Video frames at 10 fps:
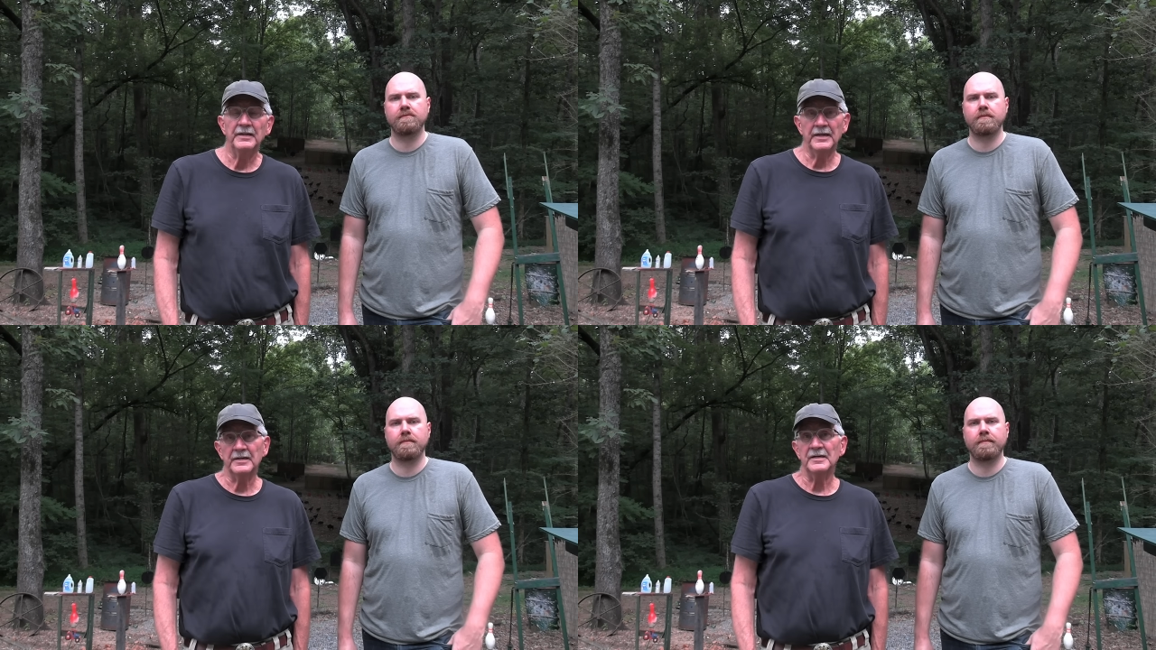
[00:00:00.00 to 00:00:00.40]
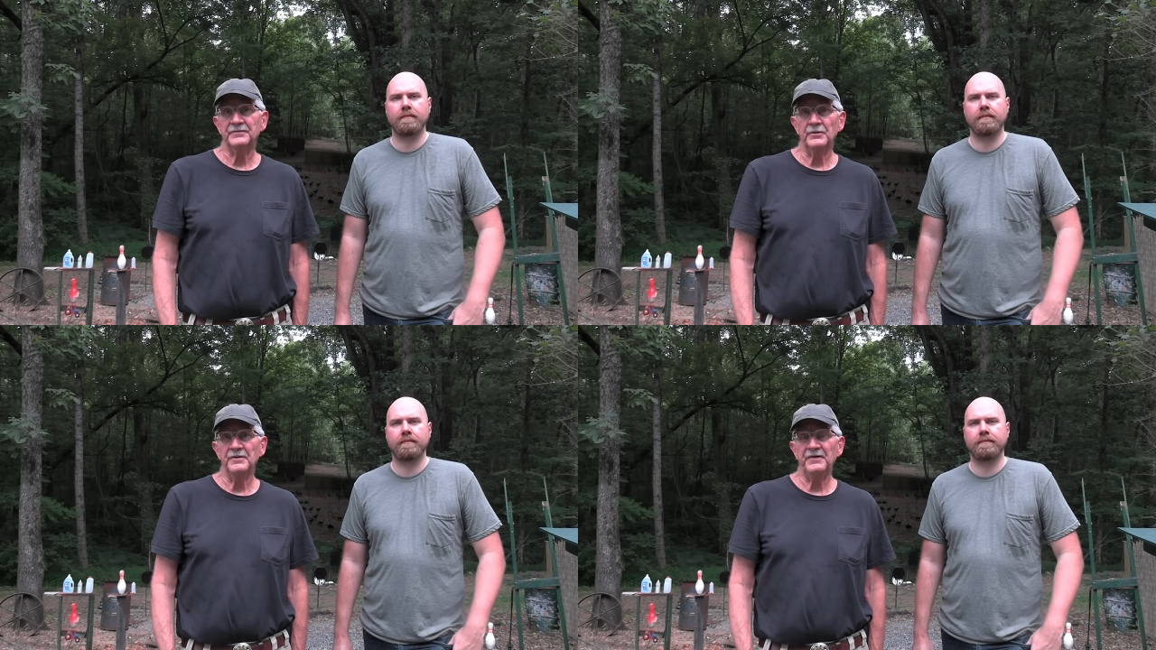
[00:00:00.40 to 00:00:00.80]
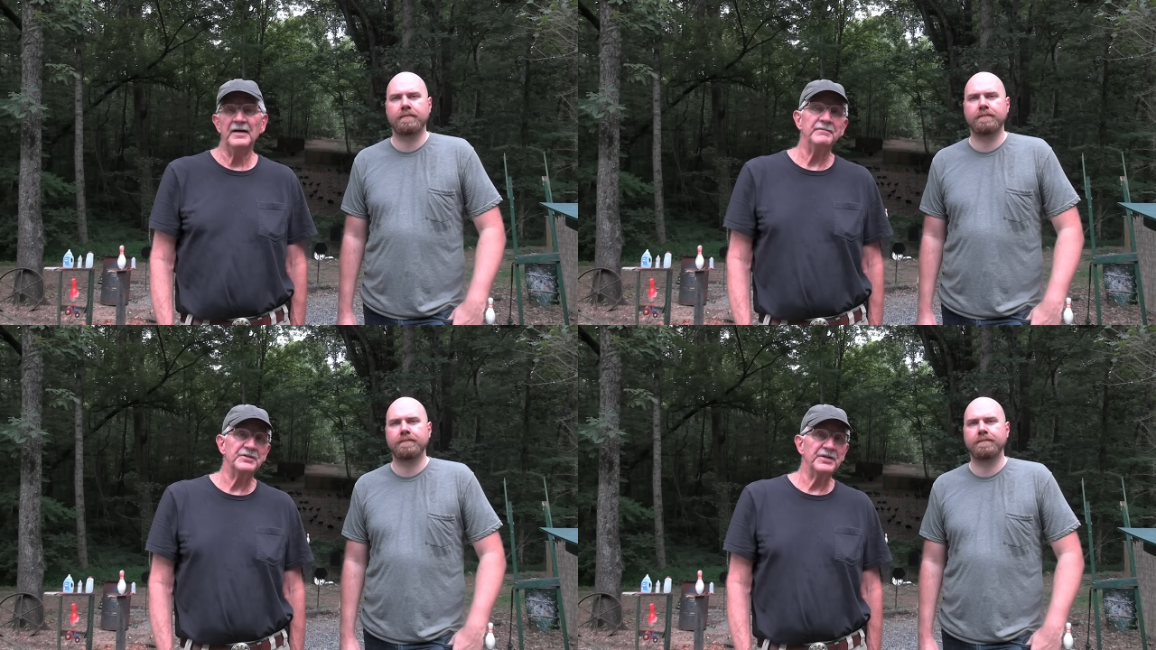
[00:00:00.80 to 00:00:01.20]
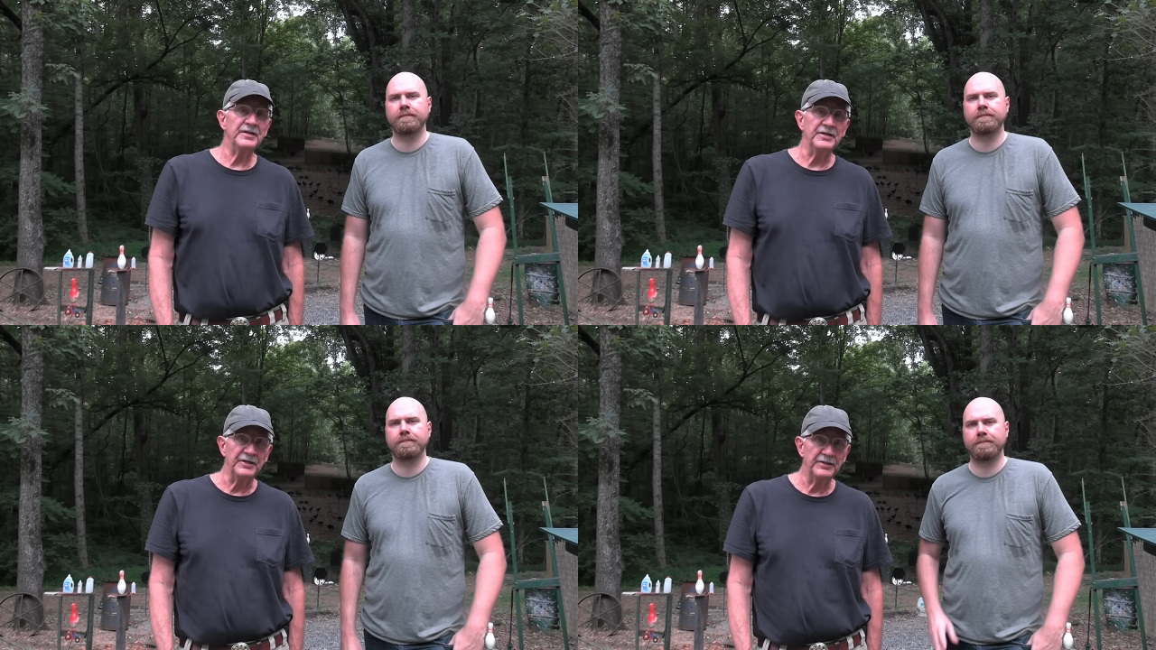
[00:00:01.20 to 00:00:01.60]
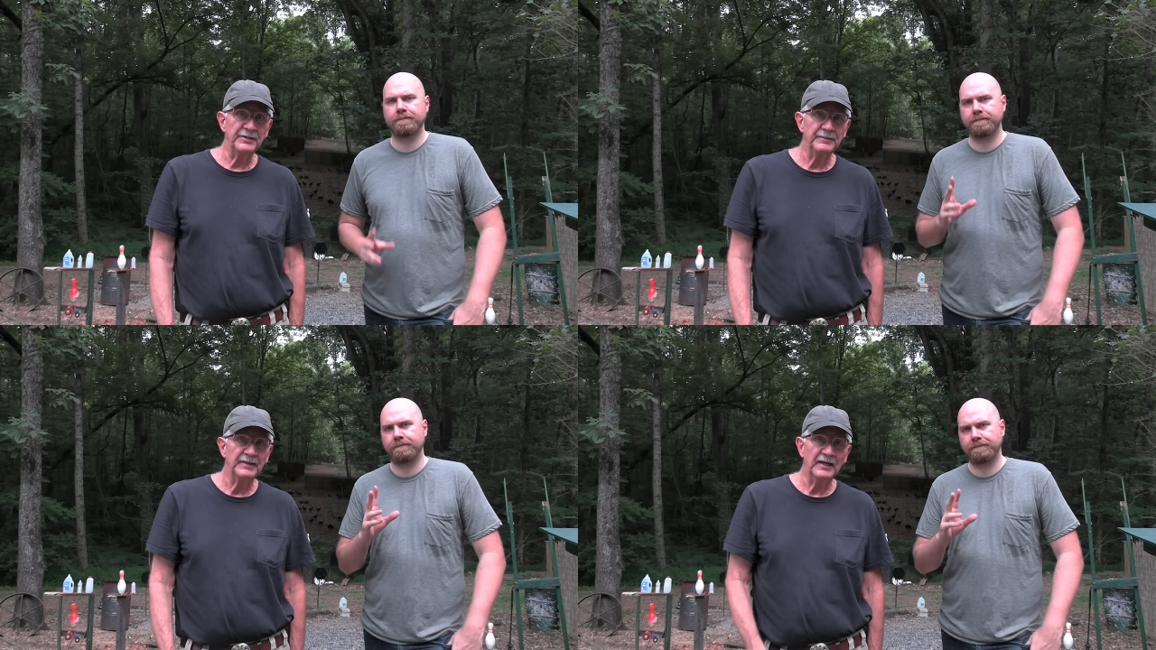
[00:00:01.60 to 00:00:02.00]
Speaker 1: Hickok 45 and Son
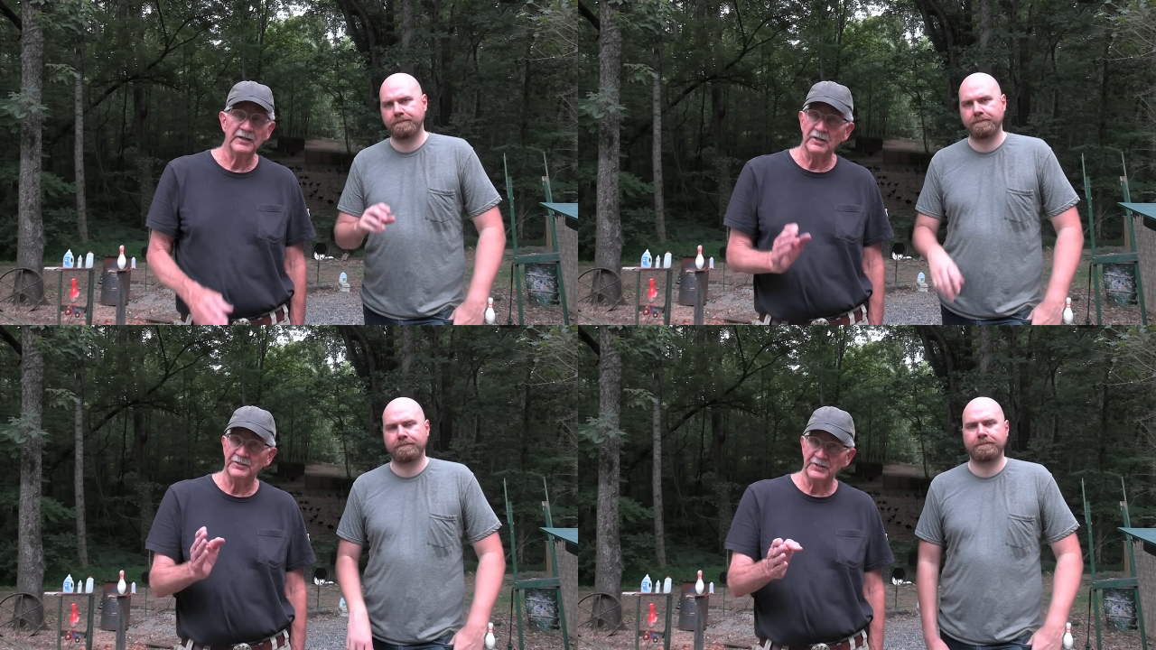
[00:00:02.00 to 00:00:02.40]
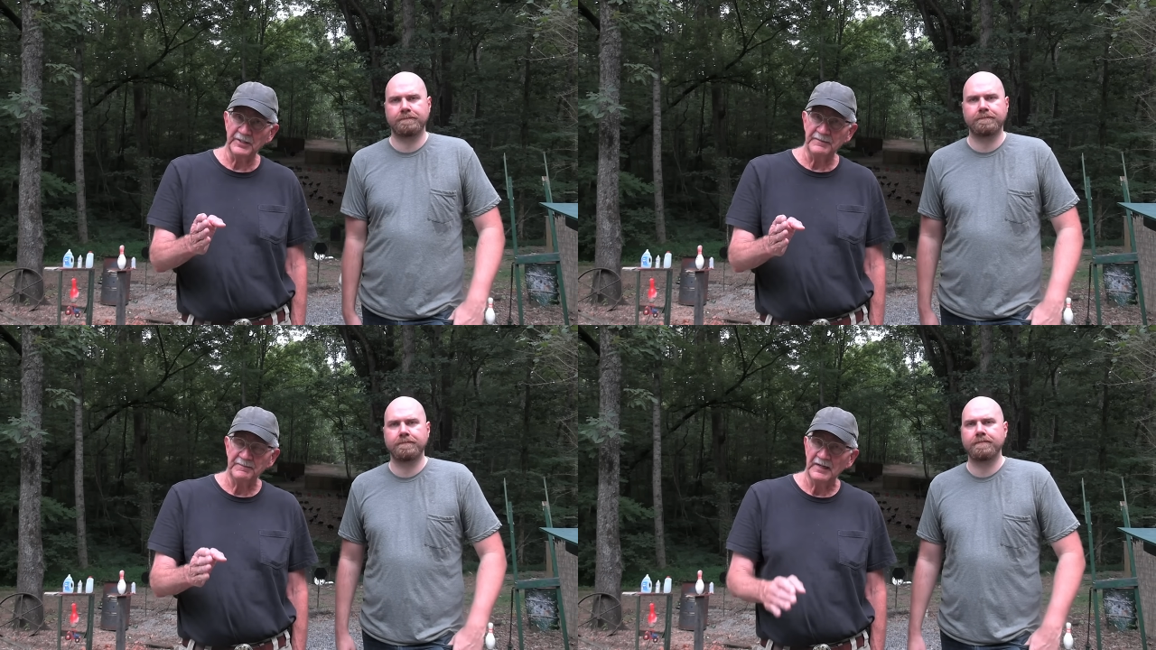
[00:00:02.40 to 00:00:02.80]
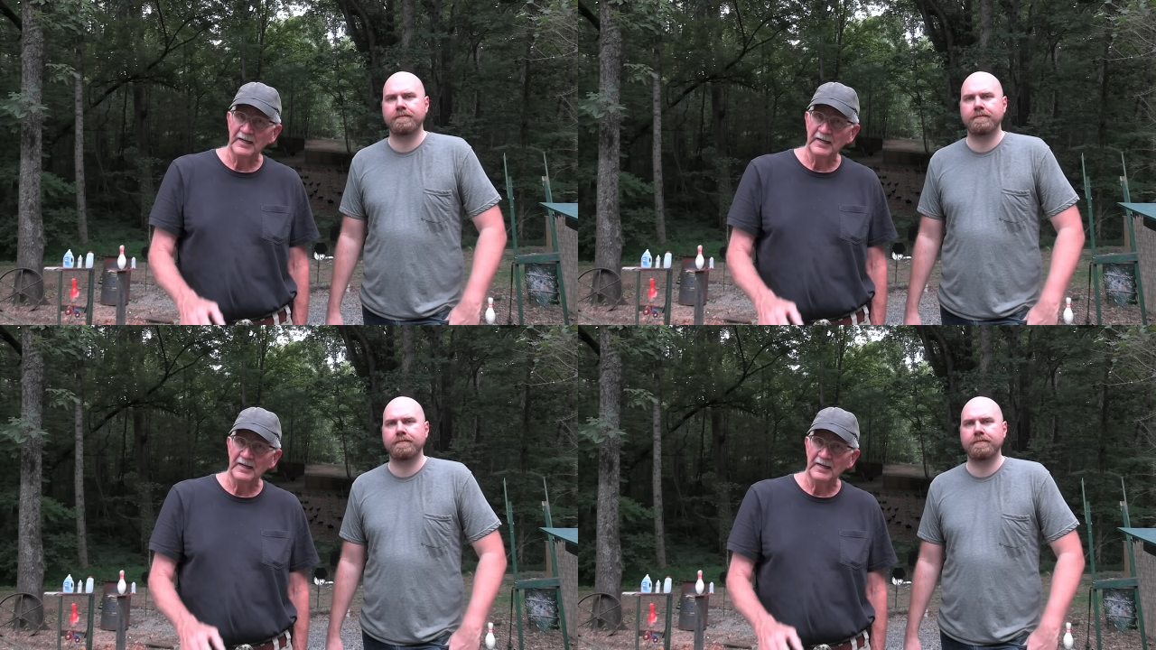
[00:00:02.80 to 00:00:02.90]
here. How y'all doing?